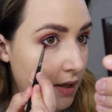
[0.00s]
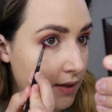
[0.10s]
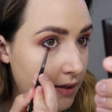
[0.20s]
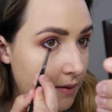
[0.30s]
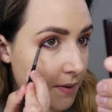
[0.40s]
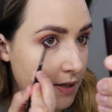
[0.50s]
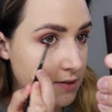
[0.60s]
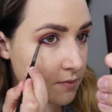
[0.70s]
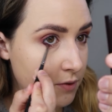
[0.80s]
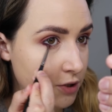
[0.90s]
and then that
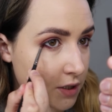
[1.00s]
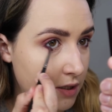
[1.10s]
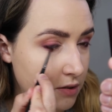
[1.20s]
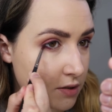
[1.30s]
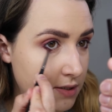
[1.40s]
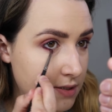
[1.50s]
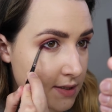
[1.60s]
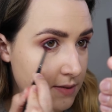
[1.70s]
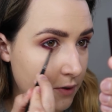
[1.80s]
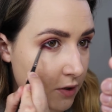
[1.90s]
pencil brush again just to
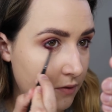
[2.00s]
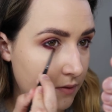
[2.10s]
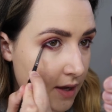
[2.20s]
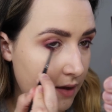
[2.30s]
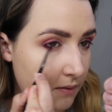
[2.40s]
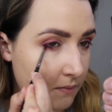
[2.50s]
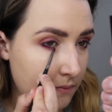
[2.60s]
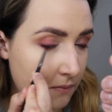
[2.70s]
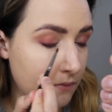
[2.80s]
smoke it all out.